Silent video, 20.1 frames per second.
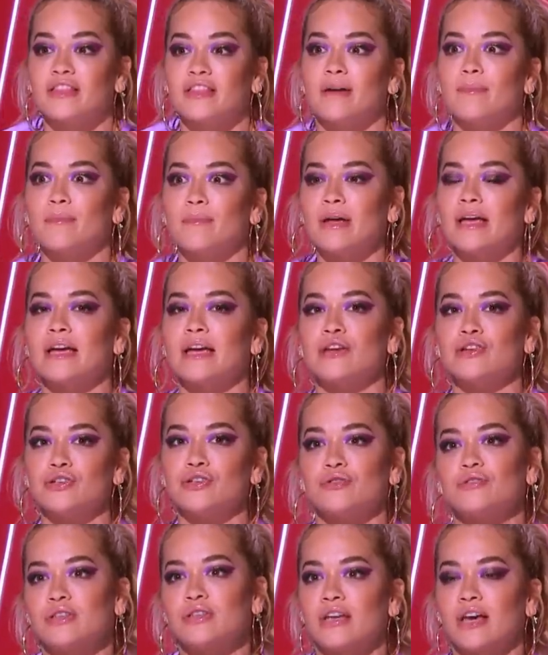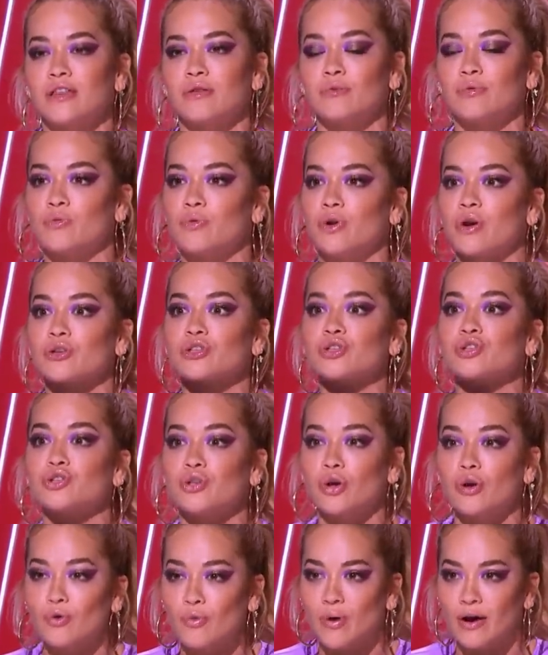that me and you together would work
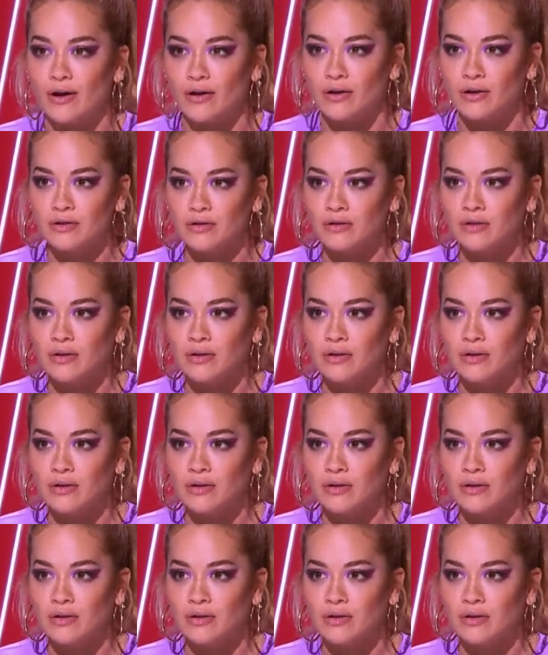so well.